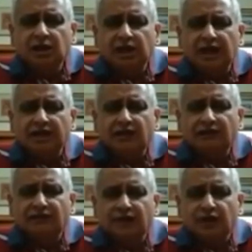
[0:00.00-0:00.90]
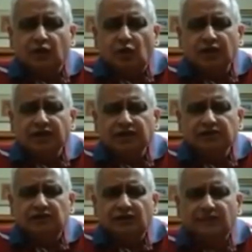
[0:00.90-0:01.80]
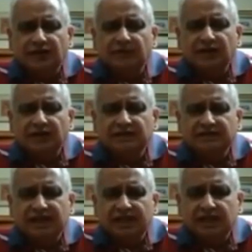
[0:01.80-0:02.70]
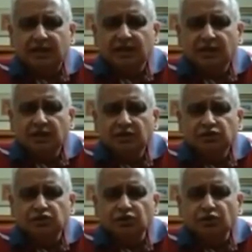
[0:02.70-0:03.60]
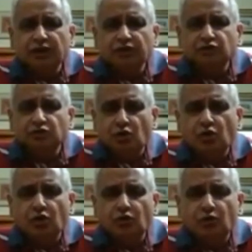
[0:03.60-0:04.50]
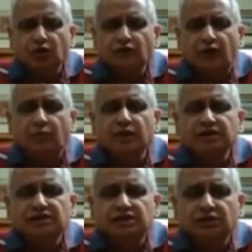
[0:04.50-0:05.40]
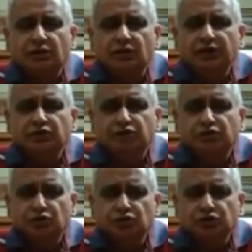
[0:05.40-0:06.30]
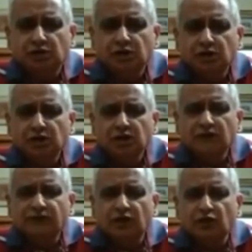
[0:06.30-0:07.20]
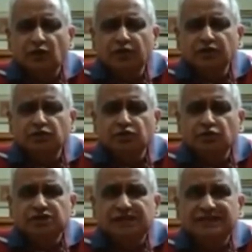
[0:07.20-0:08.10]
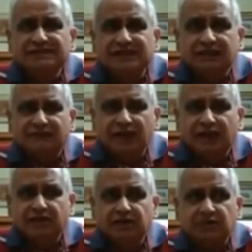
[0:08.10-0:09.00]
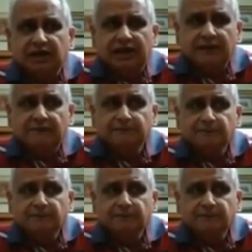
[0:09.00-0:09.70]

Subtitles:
kind of quantities of elemental zinc. So you need to know what formulation you are going to use. If you are going to use zinc sulfate, then